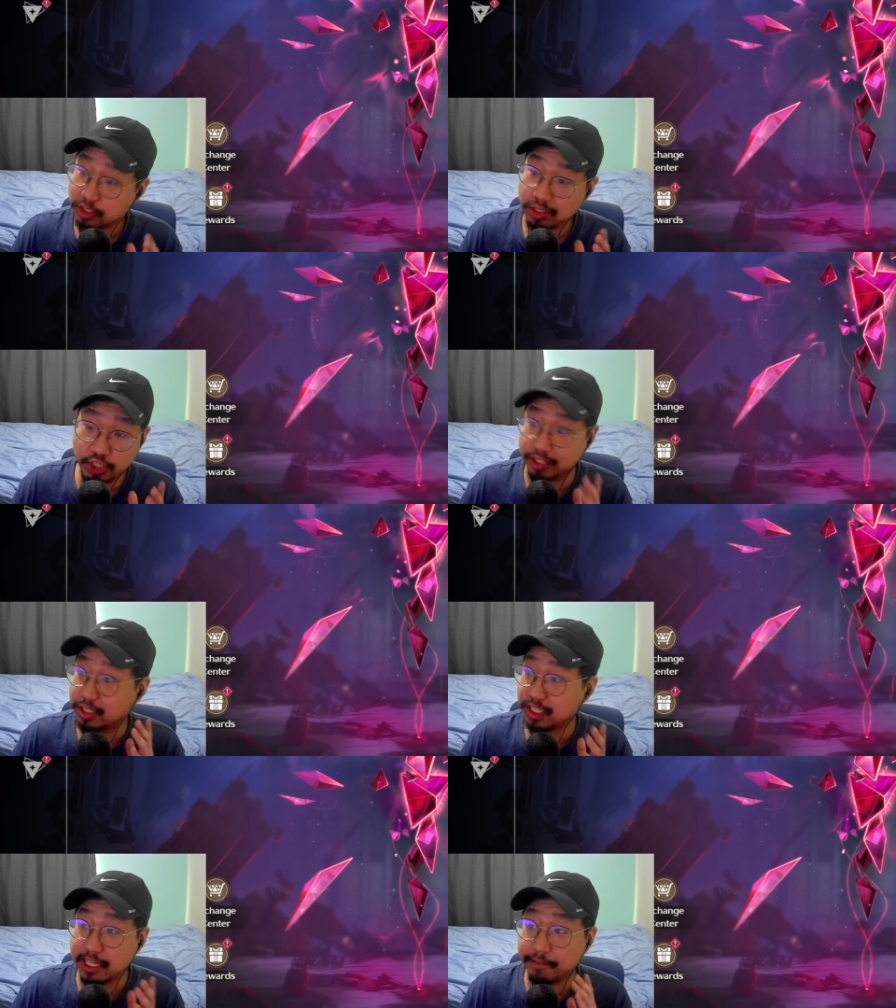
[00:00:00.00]
just to
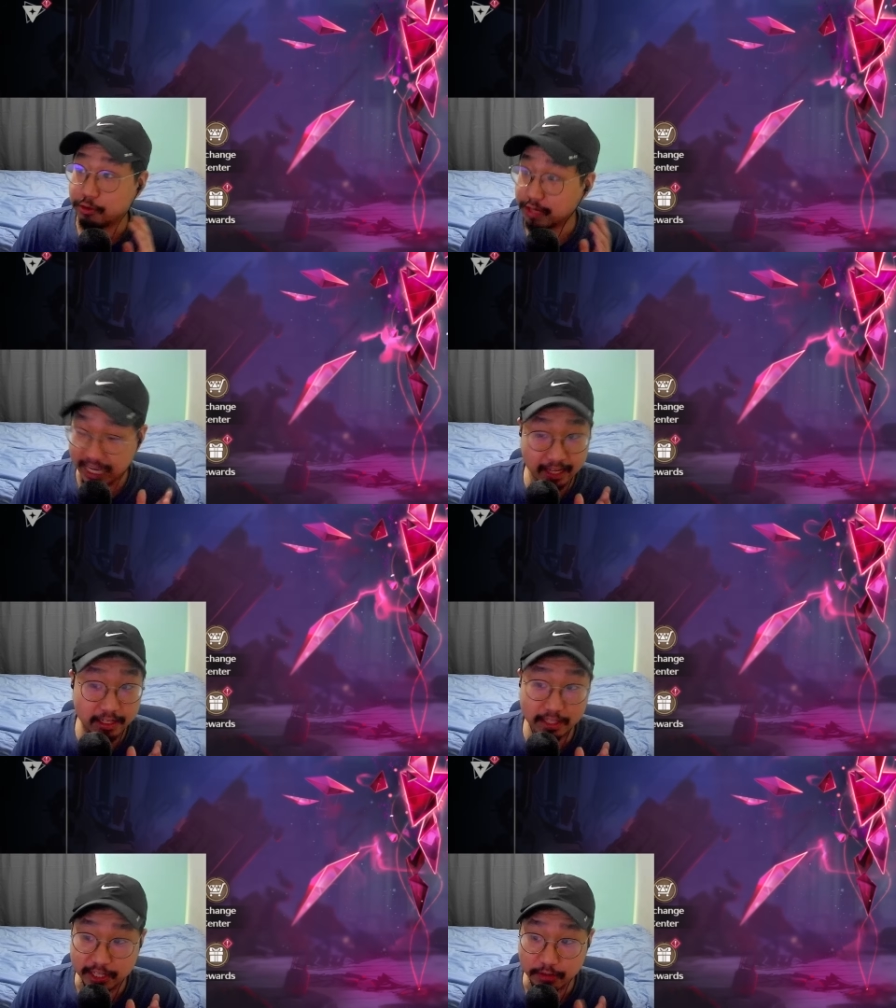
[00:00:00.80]
see if you can
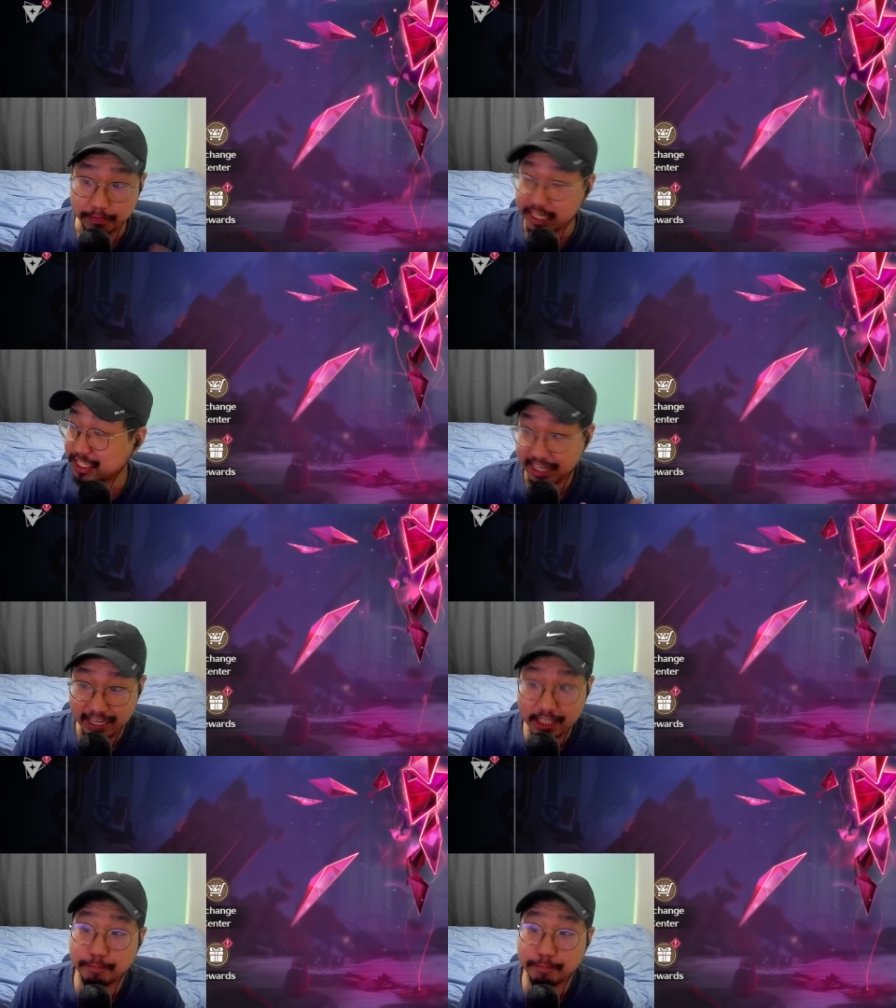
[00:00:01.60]
clear, because it is